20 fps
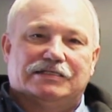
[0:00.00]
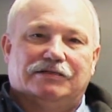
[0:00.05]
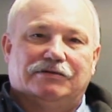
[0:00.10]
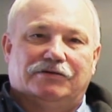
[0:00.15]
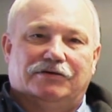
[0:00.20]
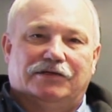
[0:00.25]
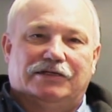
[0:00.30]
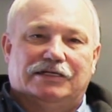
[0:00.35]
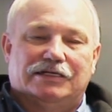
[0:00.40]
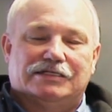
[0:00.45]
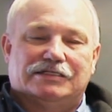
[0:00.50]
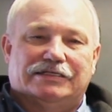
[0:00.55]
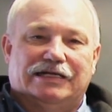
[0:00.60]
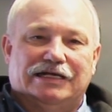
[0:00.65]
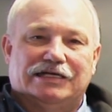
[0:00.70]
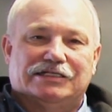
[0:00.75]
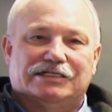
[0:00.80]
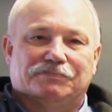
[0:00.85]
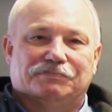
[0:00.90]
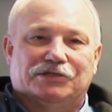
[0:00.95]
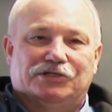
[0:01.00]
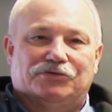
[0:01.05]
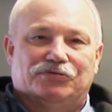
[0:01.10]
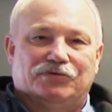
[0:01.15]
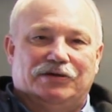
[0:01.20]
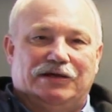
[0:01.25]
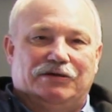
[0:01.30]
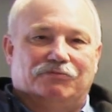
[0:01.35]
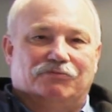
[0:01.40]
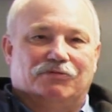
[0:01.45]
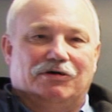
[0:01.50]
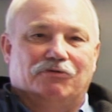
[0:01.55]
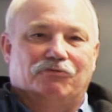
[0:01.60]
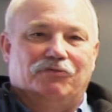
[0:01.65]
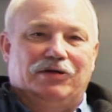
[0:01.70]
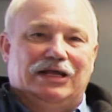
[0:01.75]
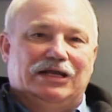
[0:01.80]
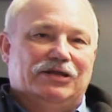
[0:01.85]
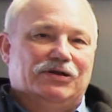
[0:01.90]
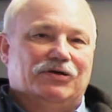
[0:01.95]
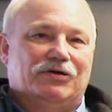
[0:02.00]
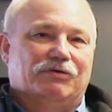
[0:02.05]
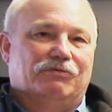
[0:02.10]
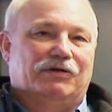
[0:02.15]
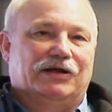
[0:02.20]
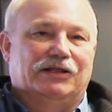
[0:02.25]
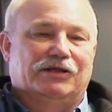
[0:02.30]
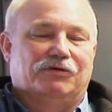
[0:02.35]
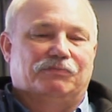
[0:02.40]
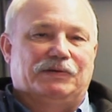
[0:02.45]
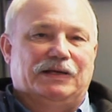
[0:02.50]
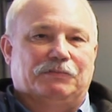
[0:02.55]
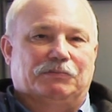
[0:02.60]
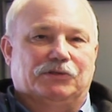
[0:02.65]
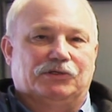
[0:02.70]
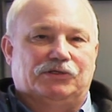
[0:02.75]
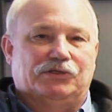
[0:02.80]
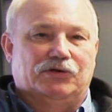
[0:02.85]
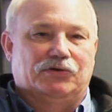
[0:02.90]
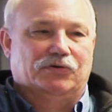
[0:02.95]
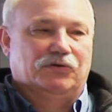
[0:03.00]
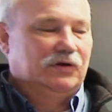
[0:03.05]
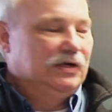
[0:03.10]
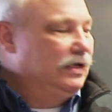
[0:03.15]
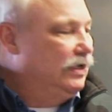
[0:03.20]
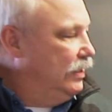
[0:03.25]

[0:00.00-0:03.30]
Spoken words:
good distinction between what we do and what other people do.